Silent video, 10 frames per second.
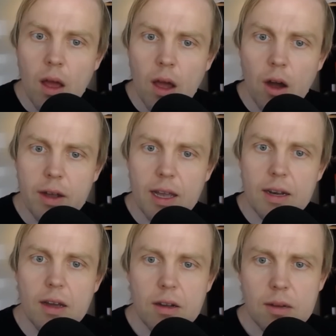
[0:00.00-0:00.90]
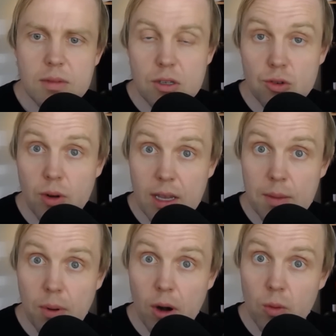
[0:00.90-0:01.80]
Okay, now comes the
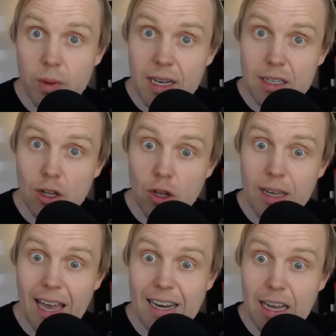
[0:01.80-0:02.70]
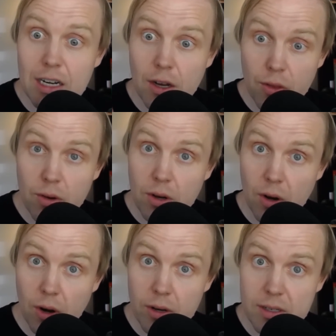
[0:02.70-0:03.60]
tricky part. We need to look at another
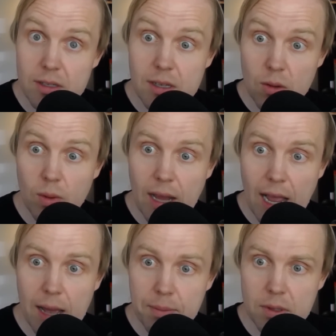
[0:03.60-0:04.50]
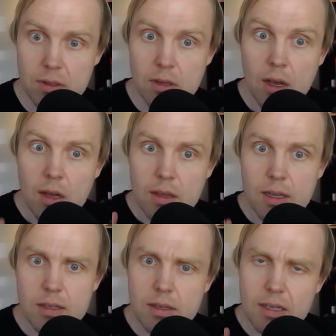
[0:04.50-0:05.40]
card to see what happens.
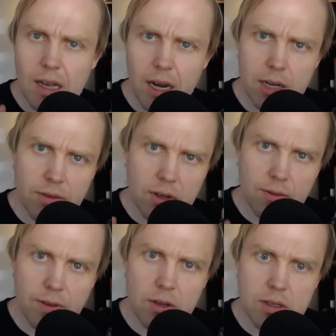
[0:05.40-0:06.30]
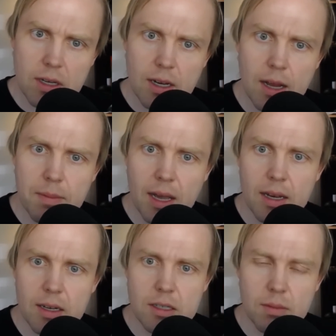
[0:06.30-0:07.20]
This is kind of a confusing time
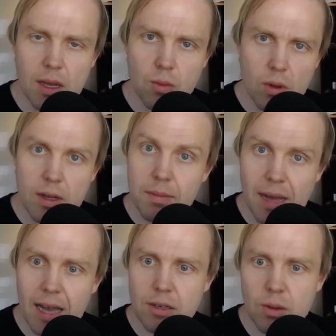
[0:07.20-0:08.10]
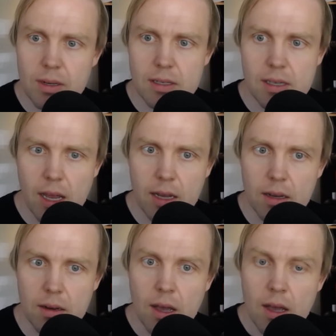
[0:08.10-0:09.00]
mechanism that we'll come back to in a
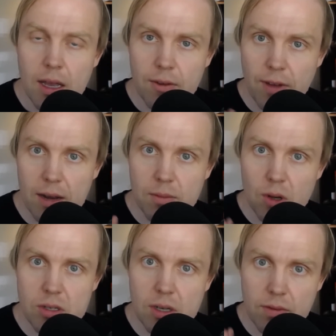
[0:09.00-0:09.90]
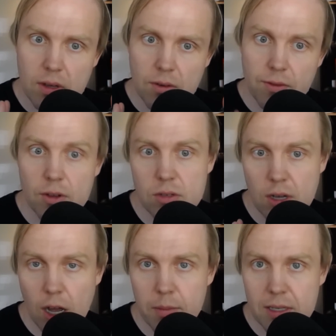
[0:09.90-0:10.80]
second. In fact, most of the
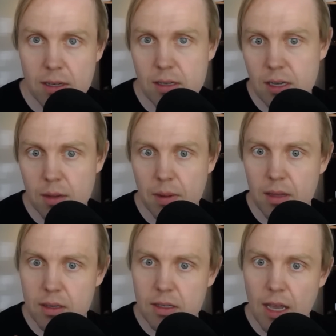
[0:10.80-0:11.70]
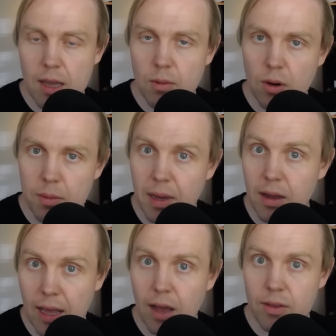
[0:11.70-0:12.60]
confused comments I see about this game are
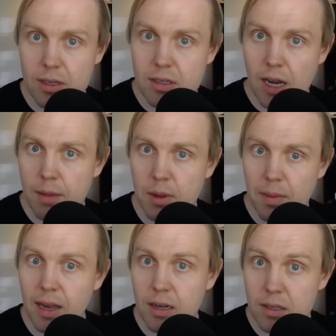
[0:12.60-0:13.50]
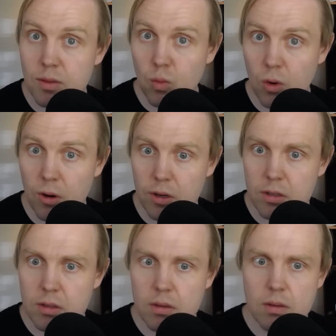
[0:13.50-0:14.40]
about how this timing mechanism works.